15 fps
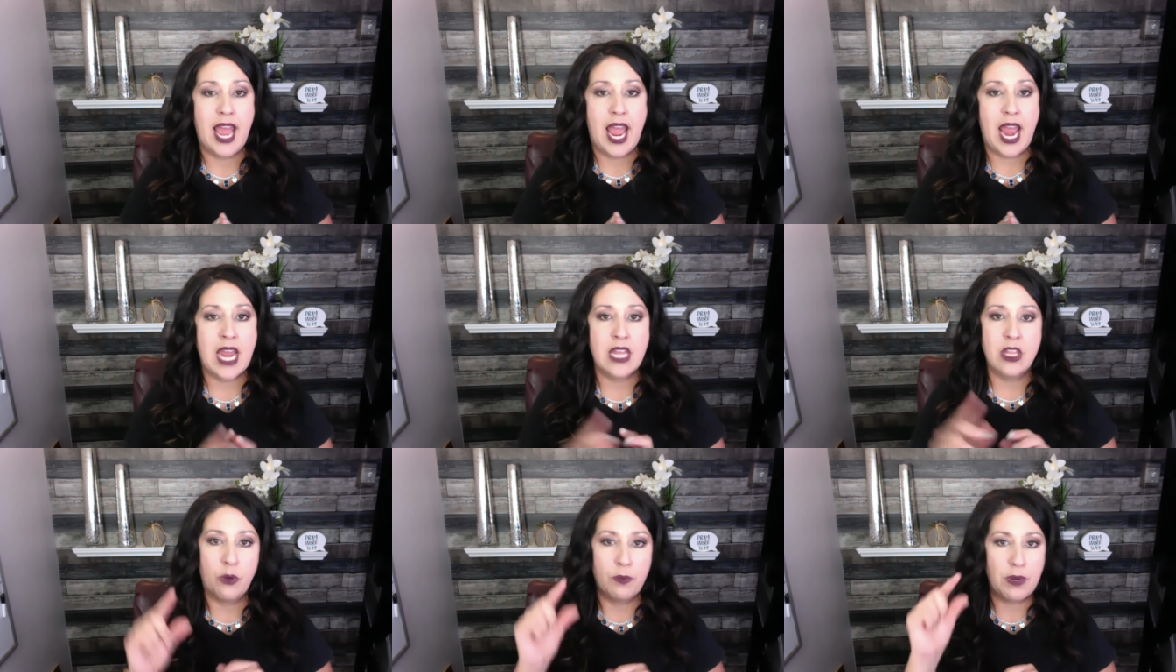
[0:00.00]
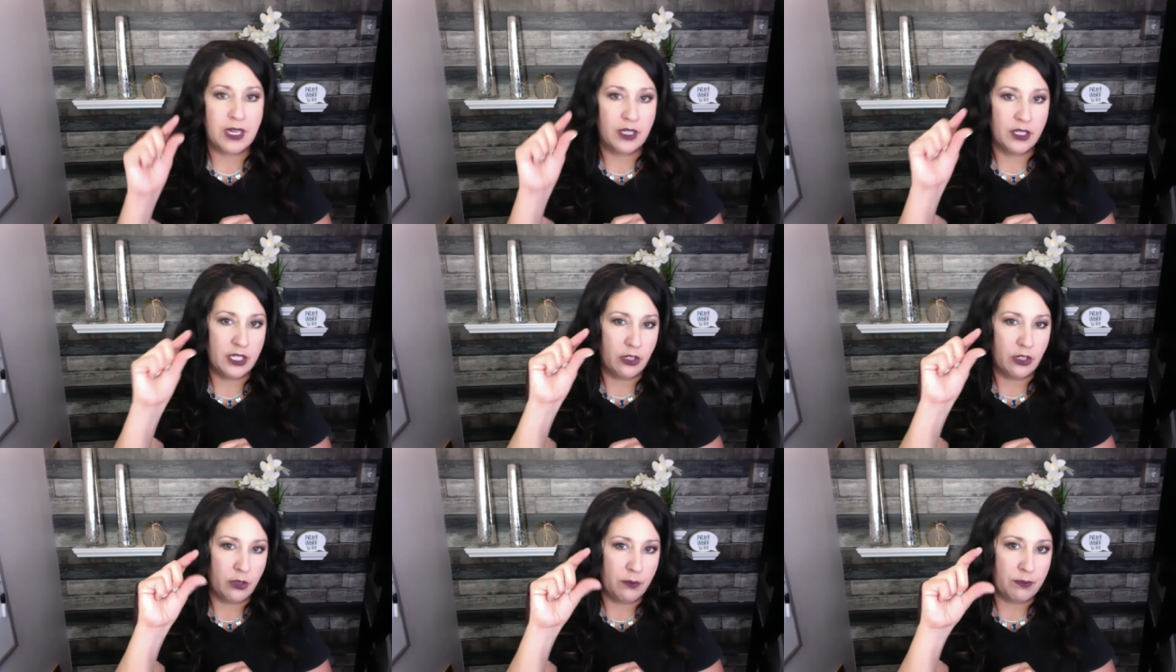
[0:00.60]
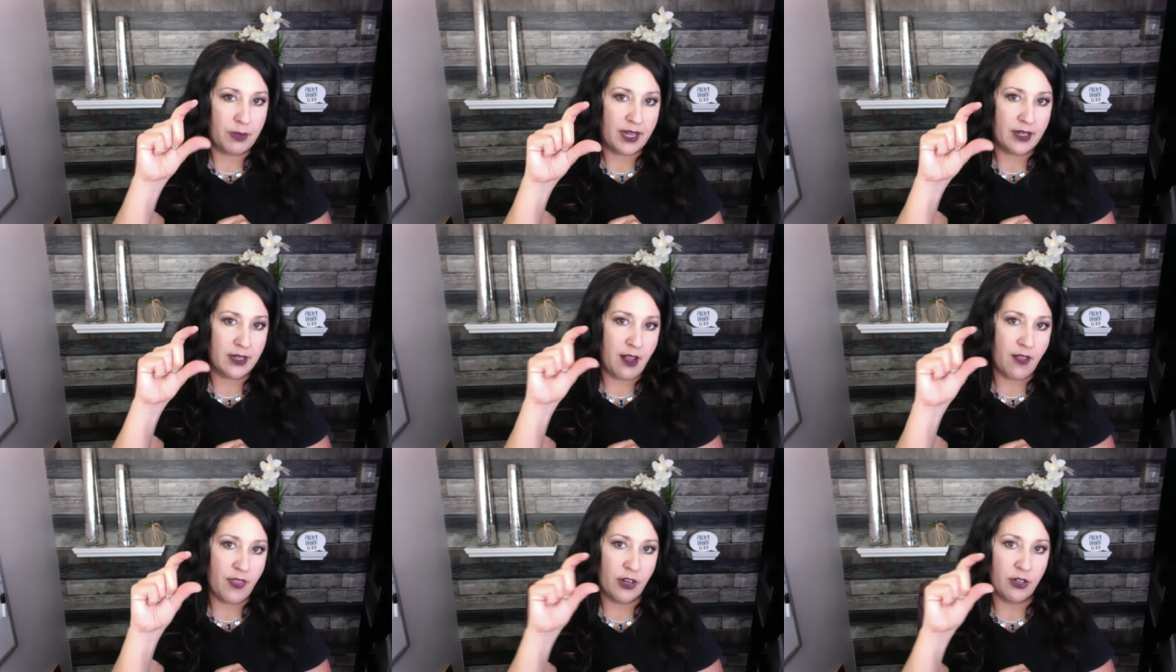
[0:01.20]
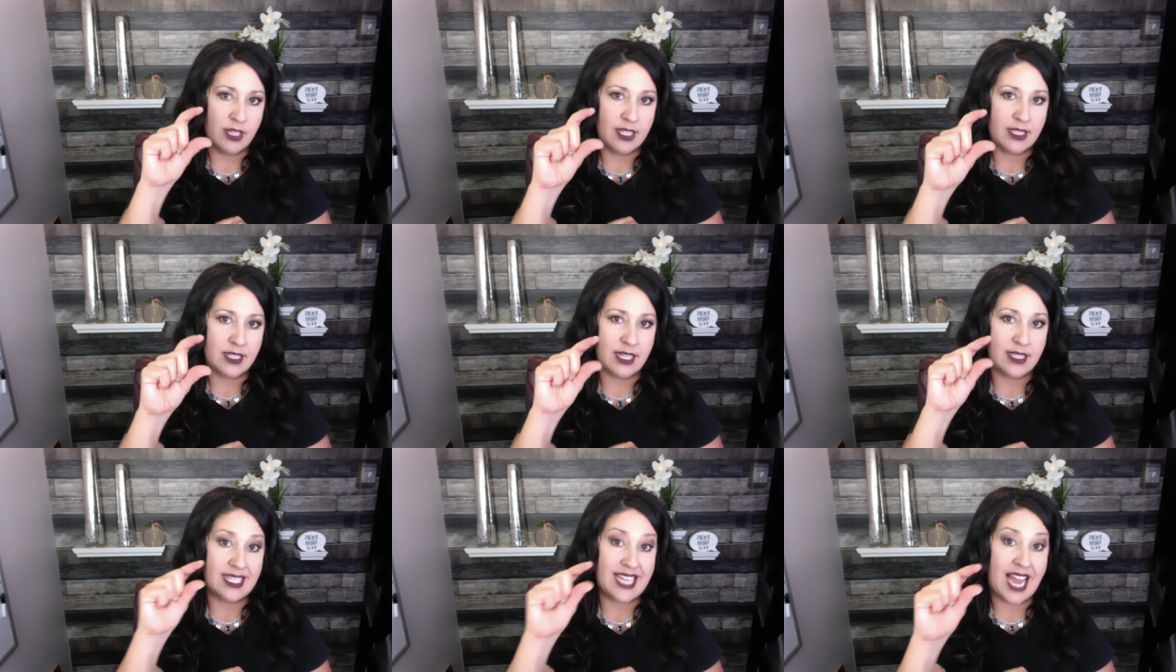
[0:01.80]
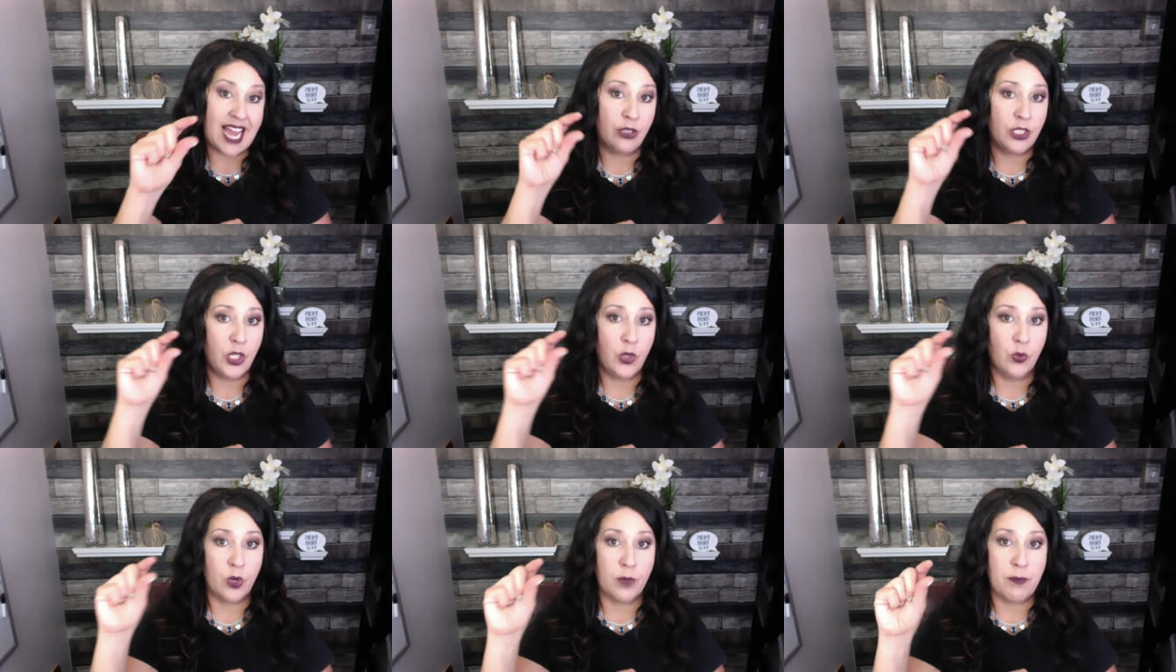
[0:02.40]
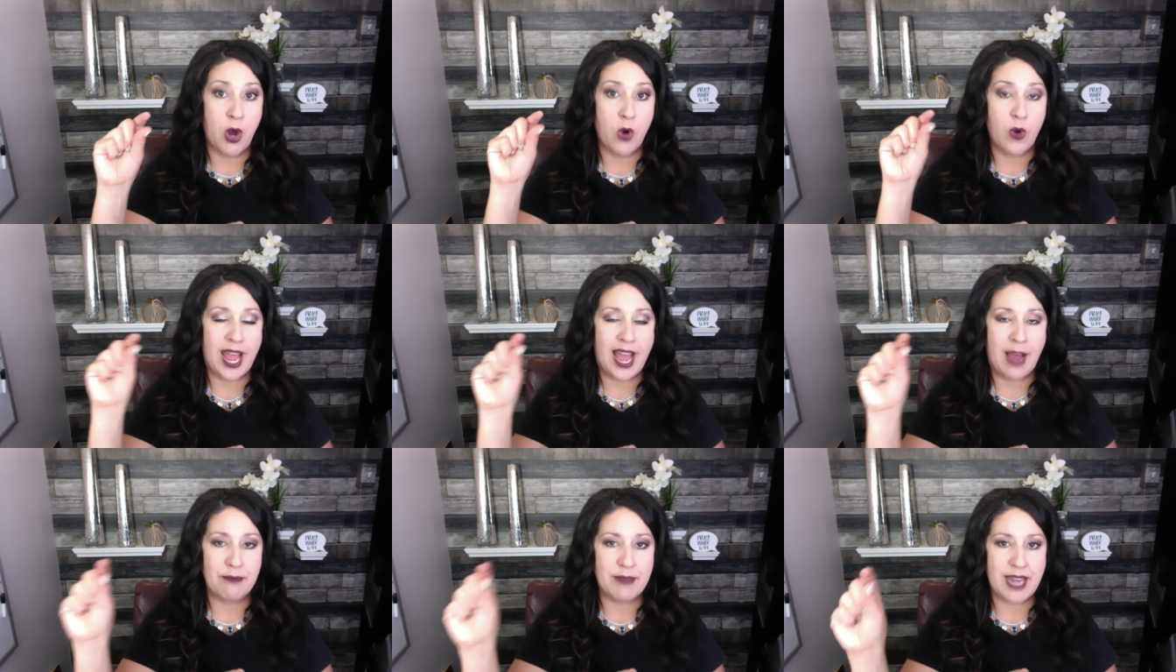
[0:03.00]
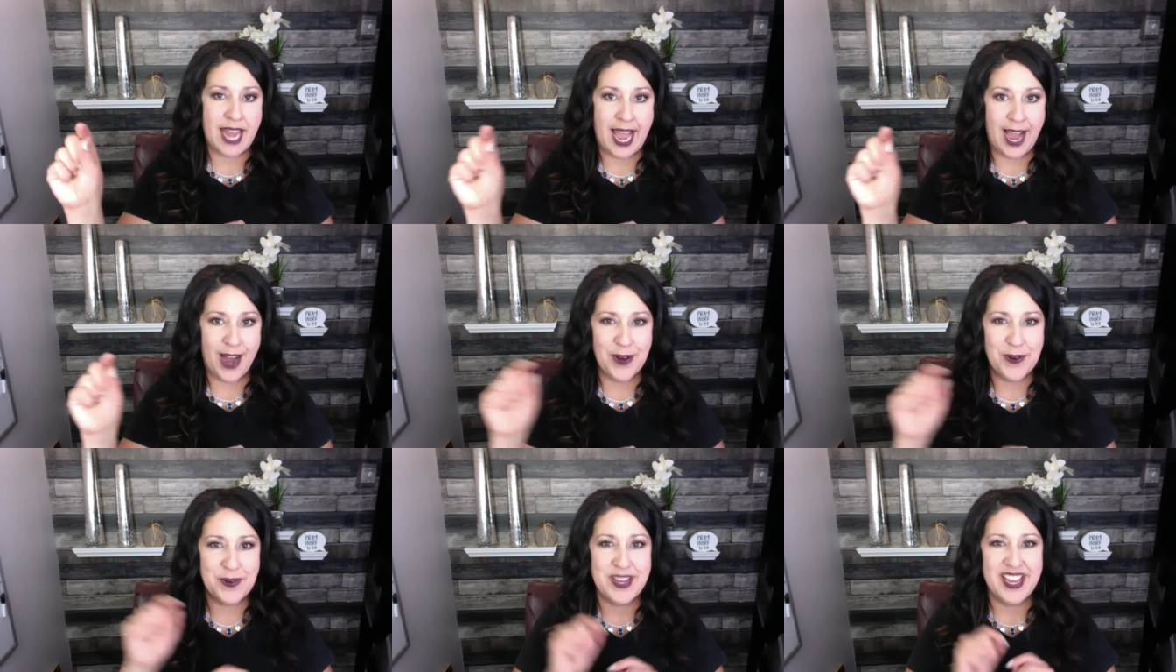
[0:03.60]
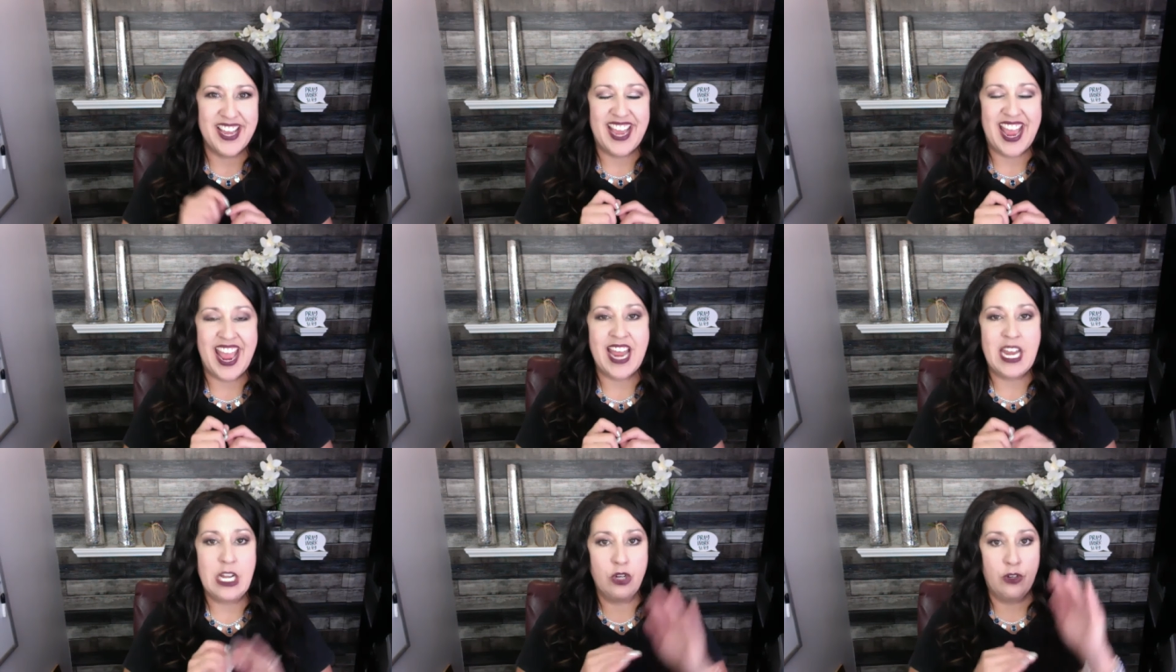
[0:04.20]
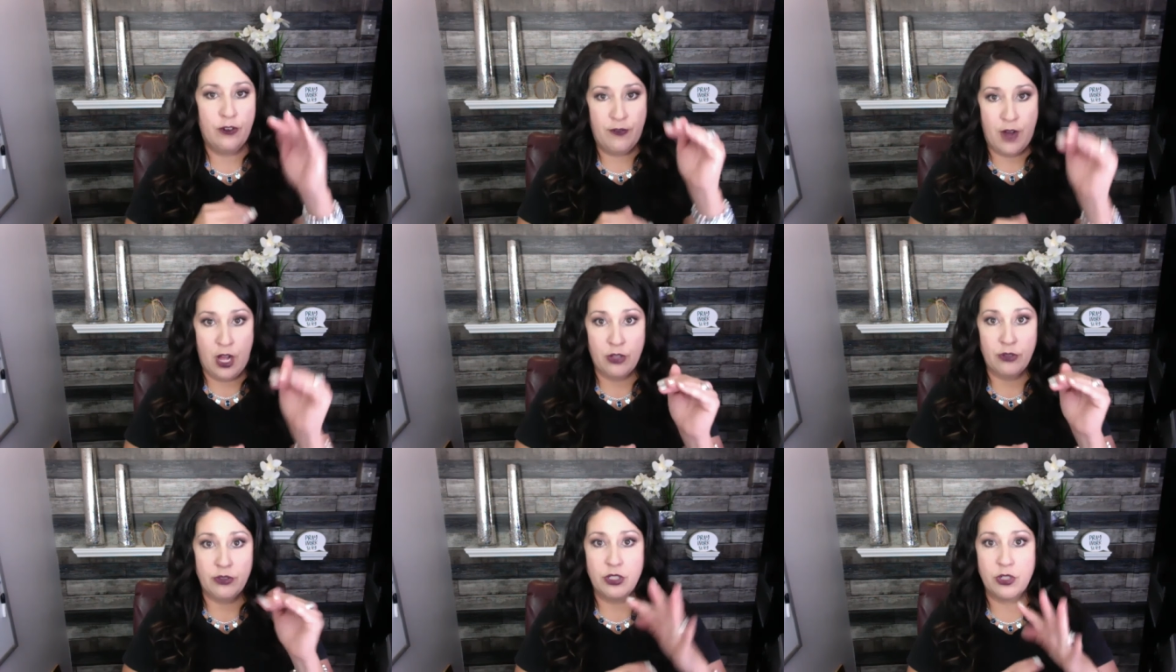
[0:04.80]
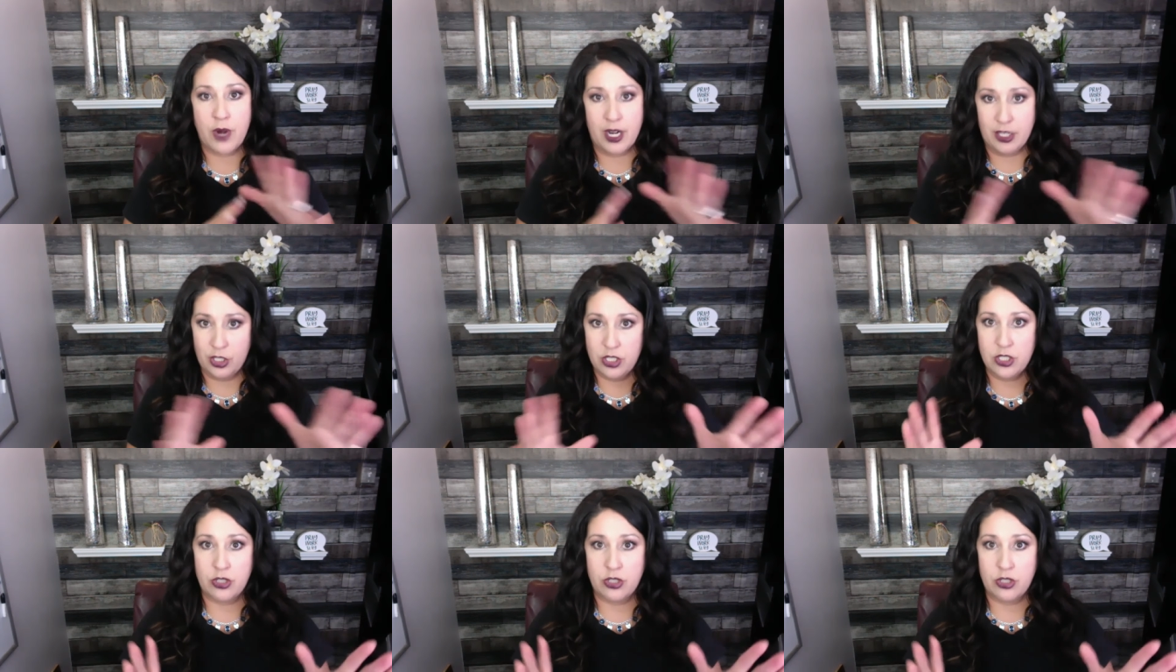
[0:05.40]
and there'll be a little button on there that says download remote app now, and you'll follow the directions.